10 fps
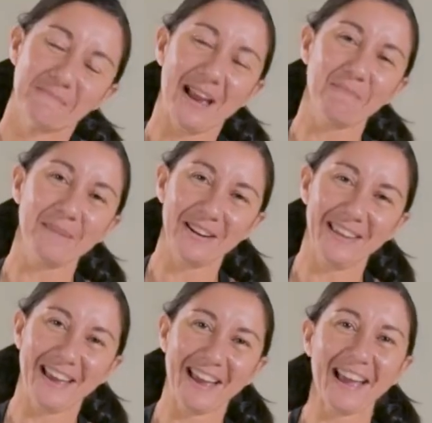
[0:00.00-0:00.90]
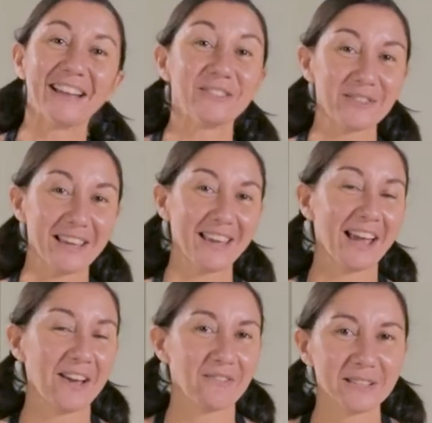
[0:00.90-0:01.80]
I'm Maria and today
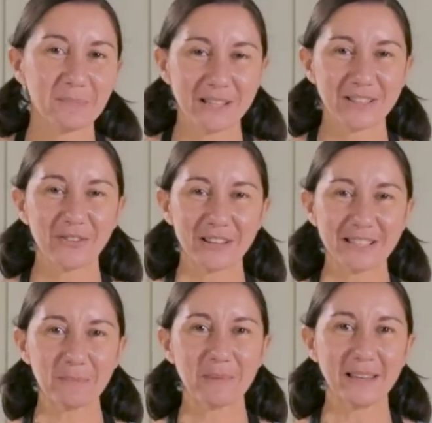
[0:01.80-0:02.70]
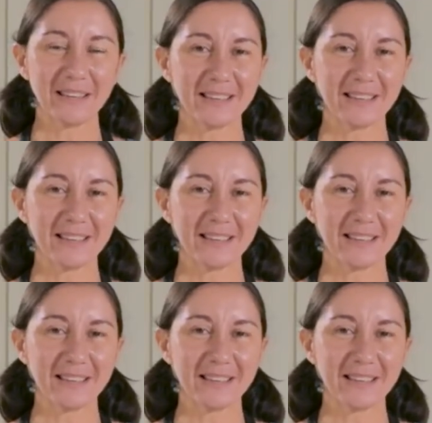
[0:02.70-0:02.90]
I have a special recipe.